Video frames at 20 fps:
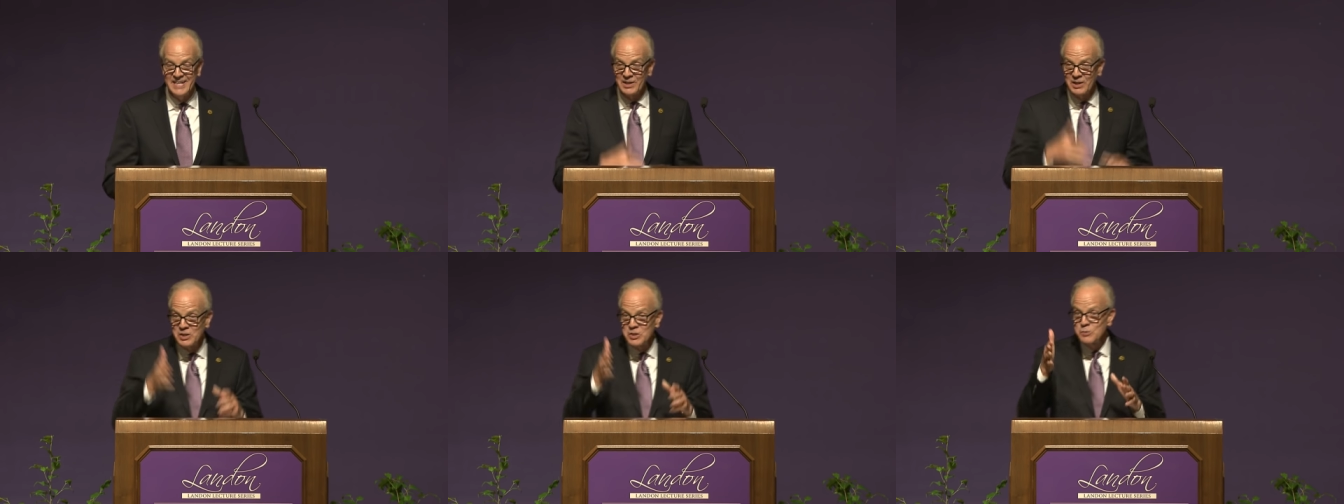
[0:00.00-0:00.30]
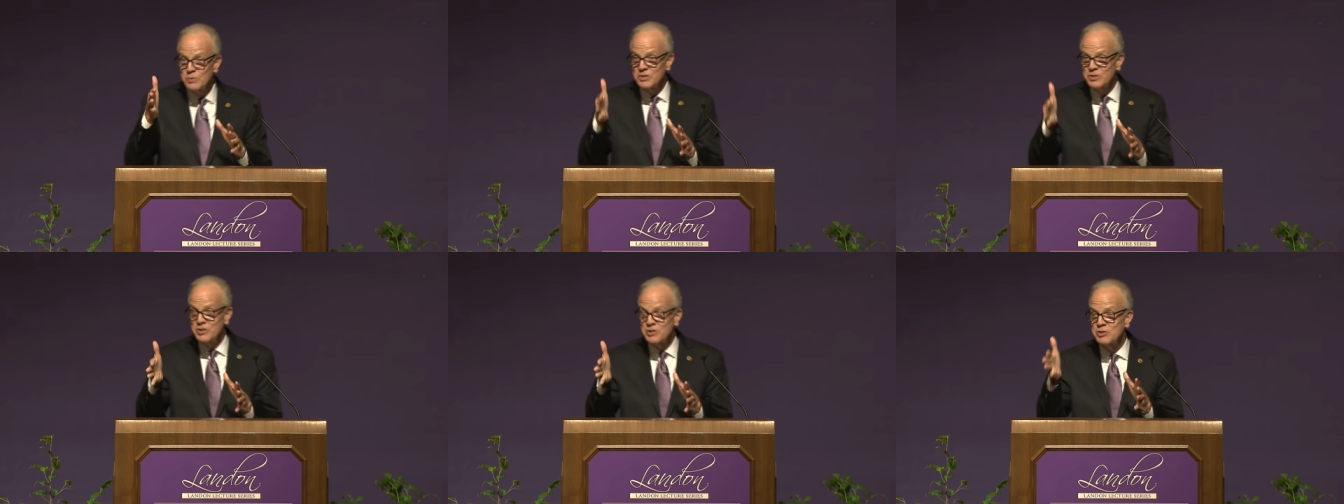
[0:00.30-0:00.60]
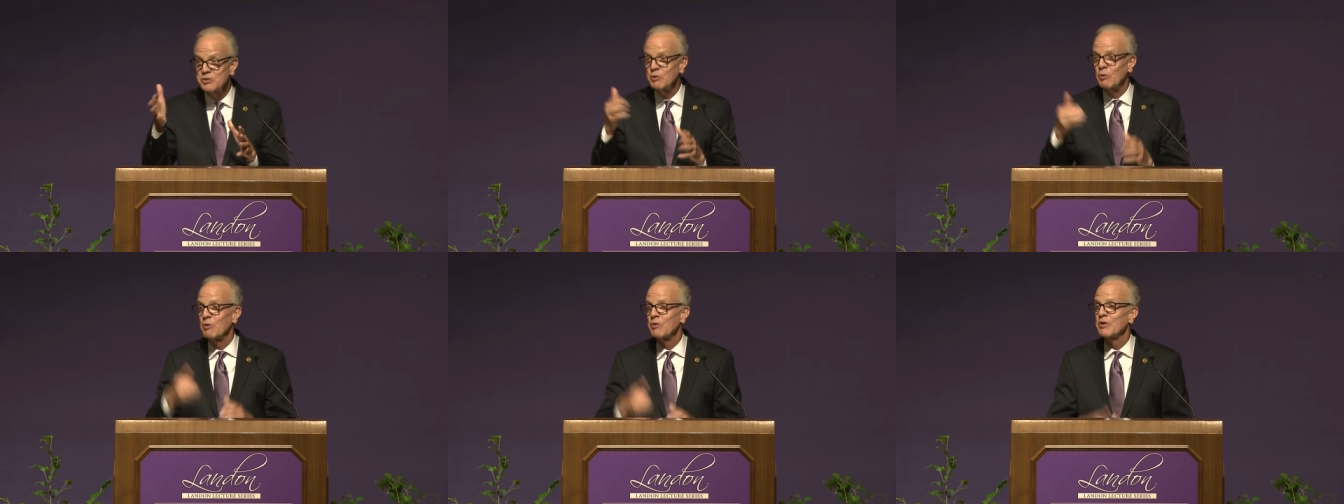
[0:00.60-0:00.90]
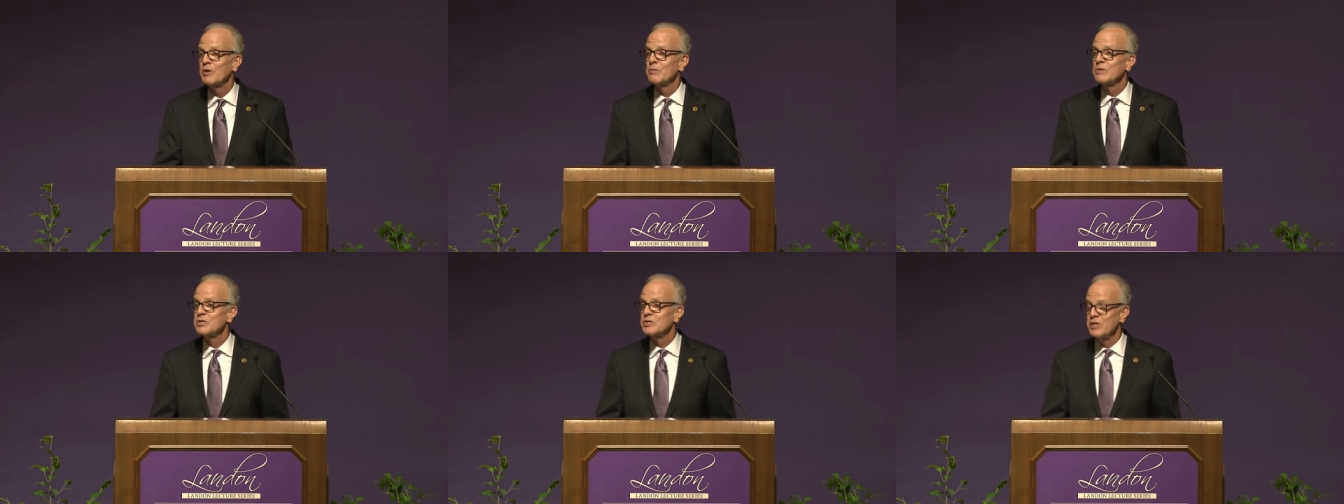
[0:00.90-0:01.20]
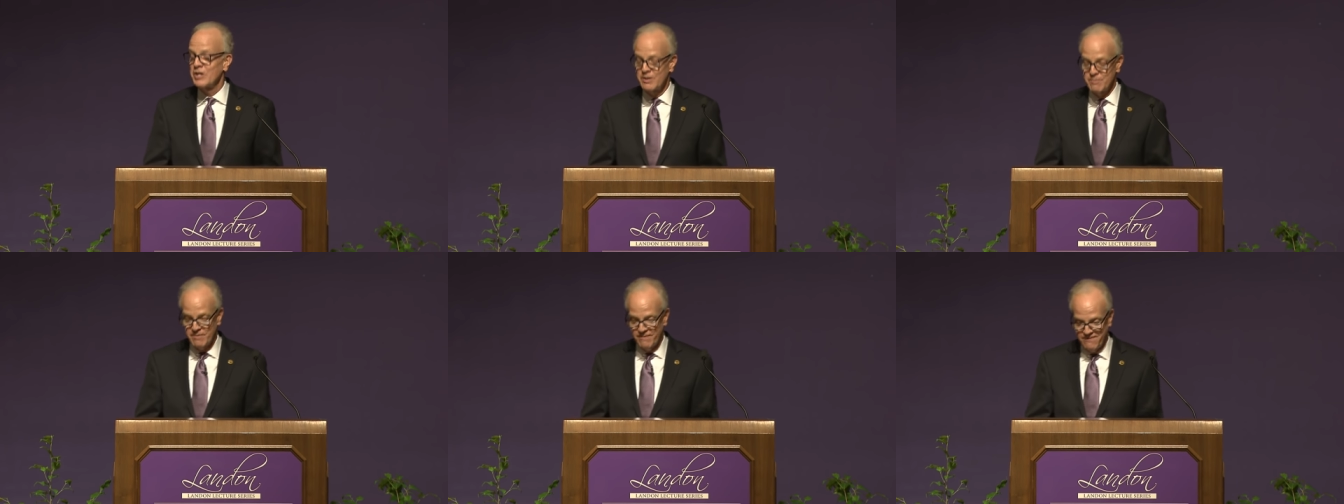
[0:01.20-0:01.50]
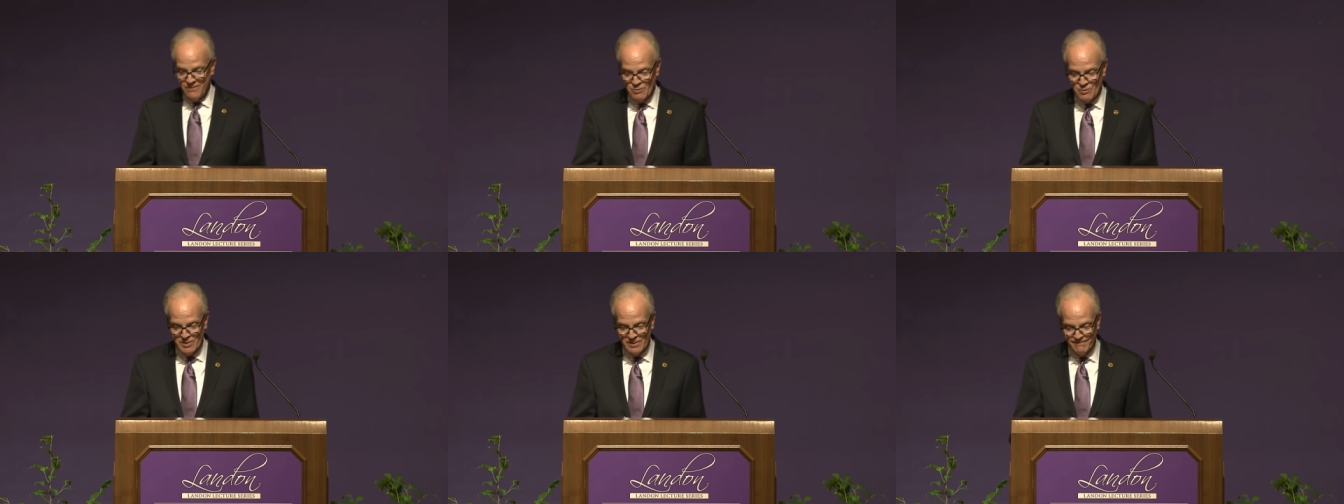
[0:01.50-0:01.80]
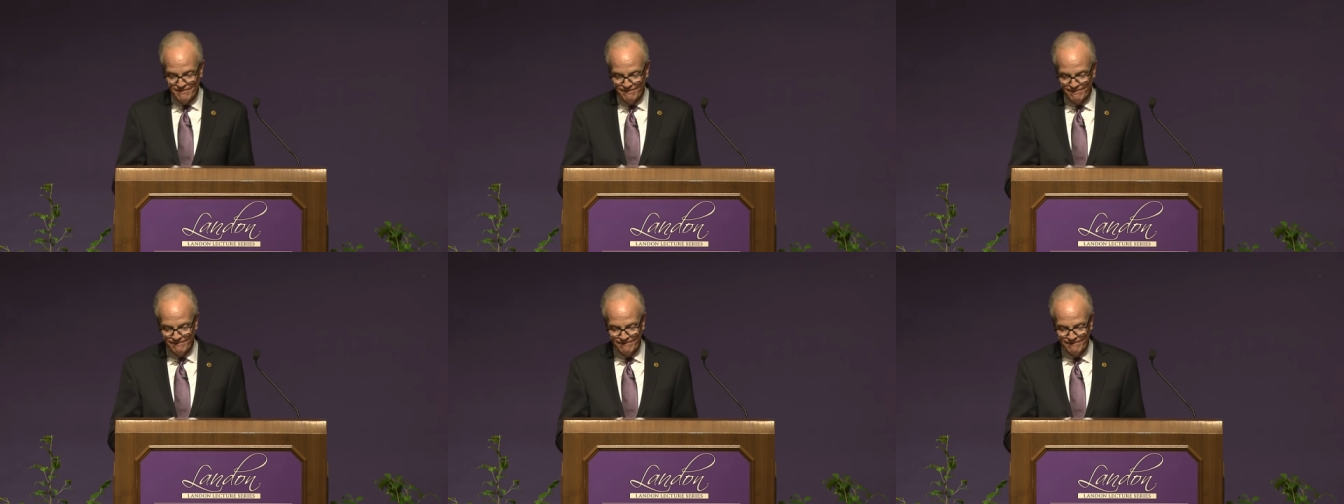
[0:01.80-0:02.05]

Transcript: Dillon's was the store that was there before.